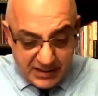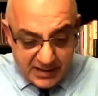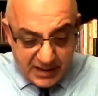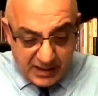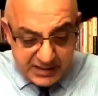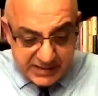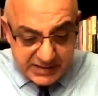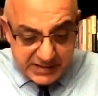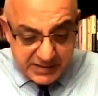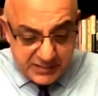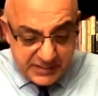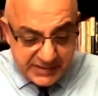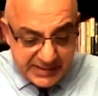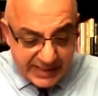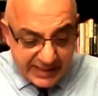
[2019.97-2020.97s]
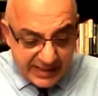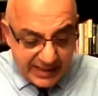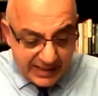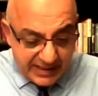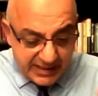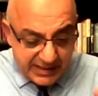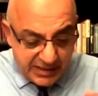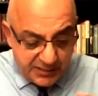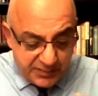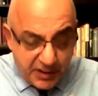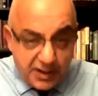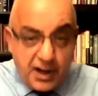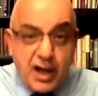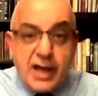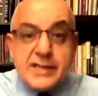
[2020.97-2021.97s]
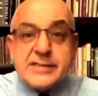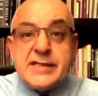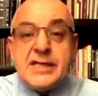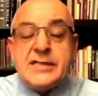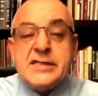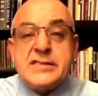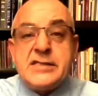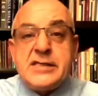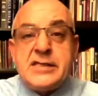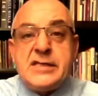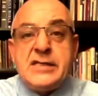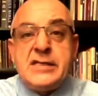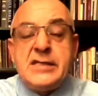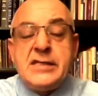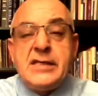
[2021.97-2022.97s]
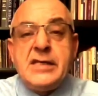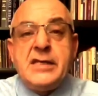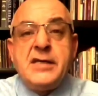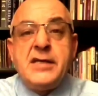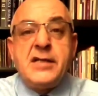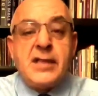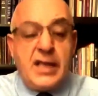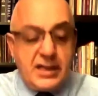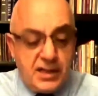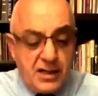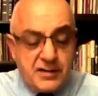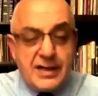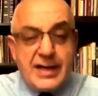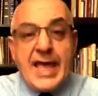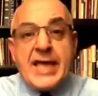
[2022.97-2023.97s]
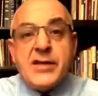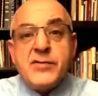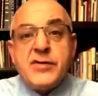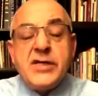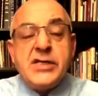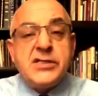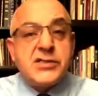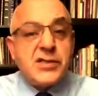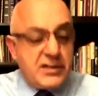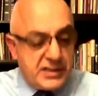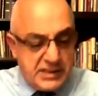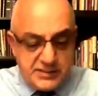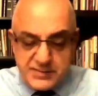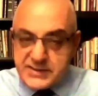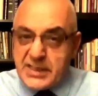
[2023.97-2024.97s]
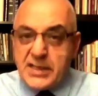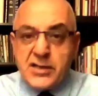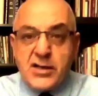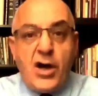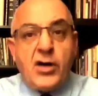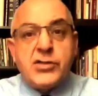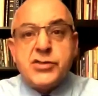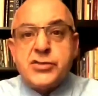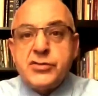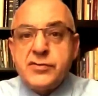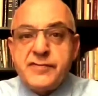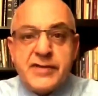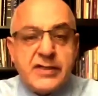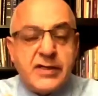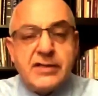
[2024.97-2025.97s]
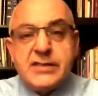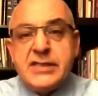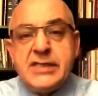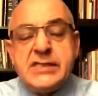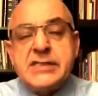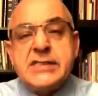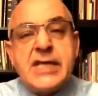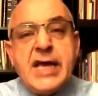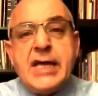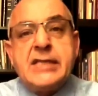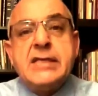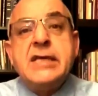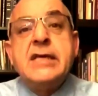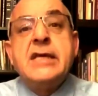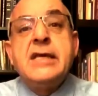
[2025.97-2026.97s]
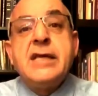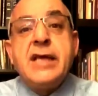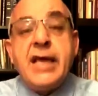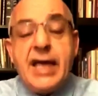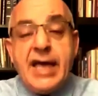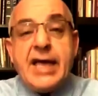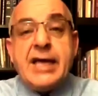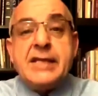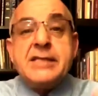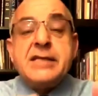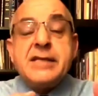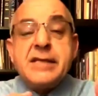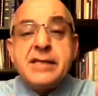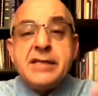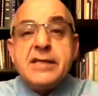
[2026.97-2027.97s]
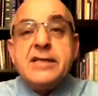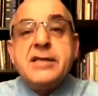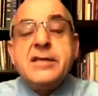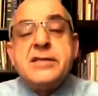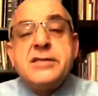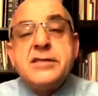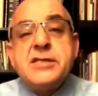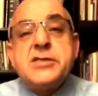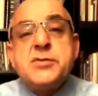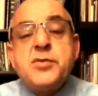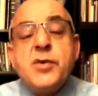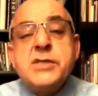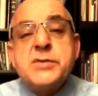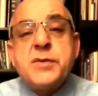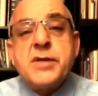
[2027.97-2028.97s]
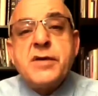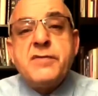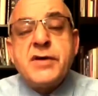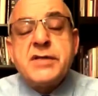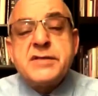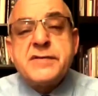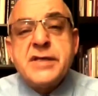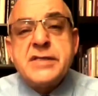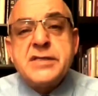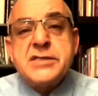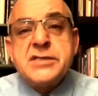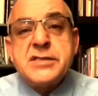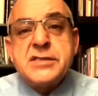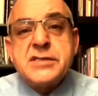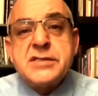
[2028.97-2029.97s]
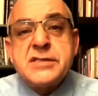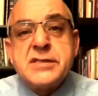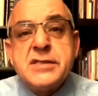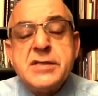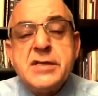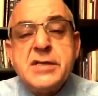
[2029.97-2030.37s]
customs that keep our identity, like our language. I keep saying Ashur, we're not this, that. And this was one of our traditions.